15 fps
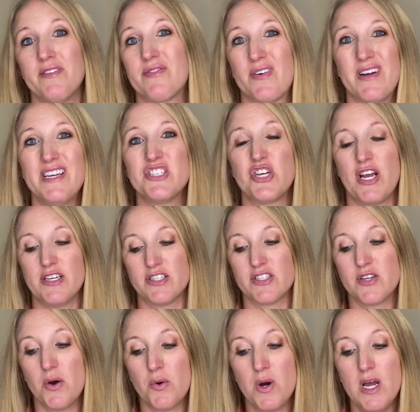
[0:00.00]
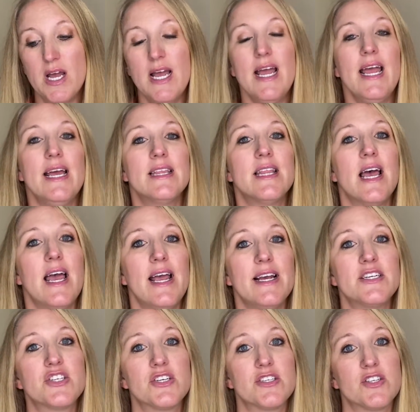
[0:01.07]
for each age. So in the
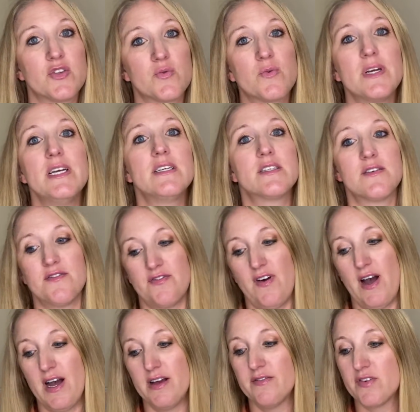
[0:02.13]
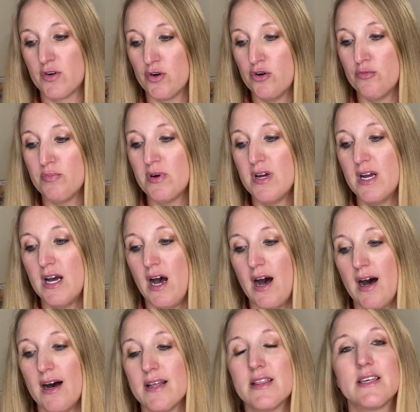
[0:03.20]
ages 3 to 5 group,
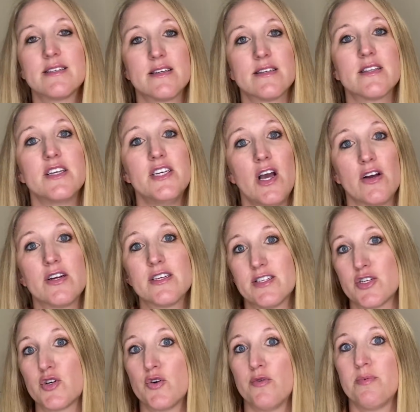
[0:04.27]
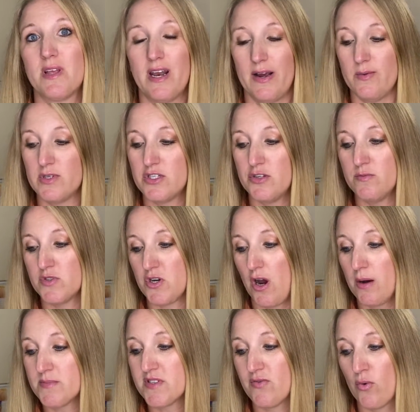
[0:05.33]
this is the youngest group that I would do
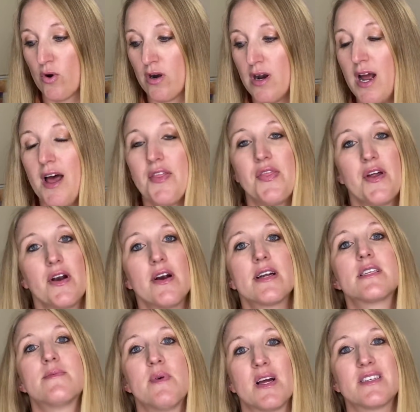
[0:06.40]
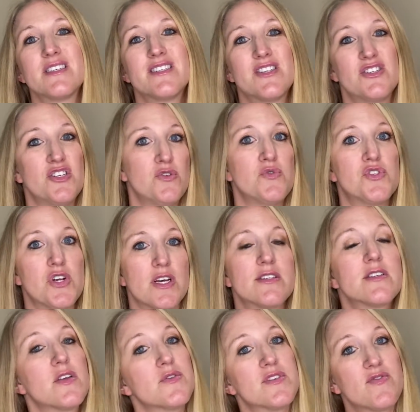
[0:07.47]
jobs for. They're expected to do
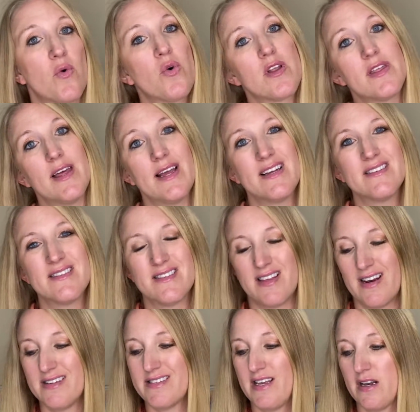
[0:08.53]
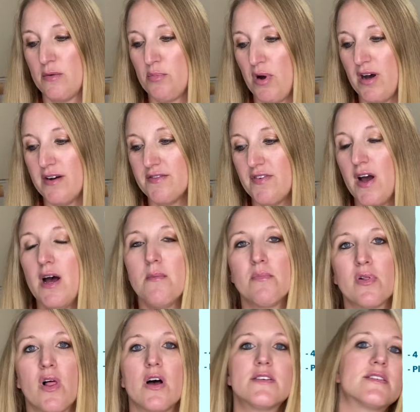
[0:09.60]
just those 4 things that I said above,
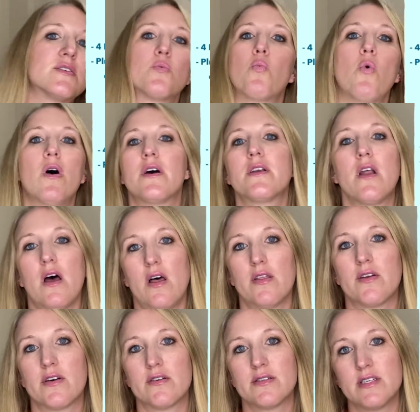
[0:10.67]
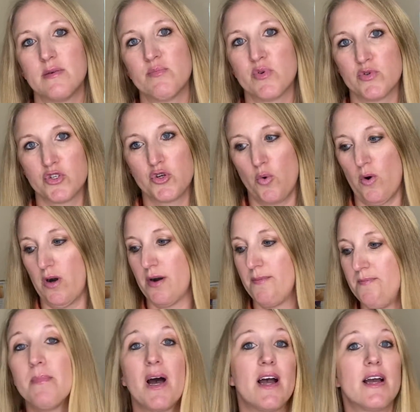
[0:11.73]
plus one other simple chore.
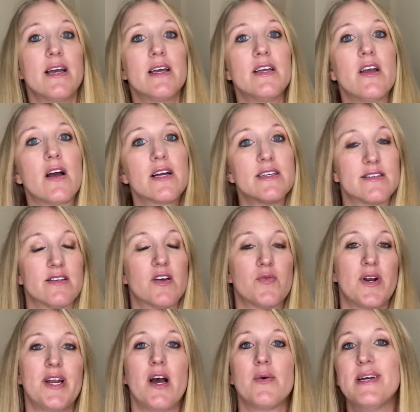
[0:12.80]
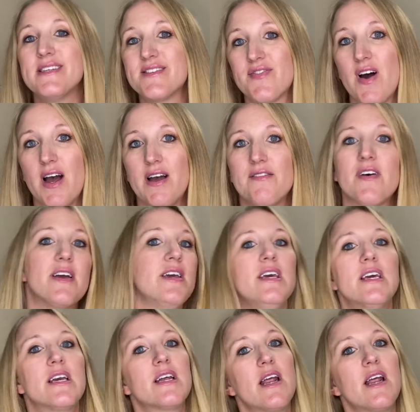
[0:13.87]
My youngest son right now, he's 5, he can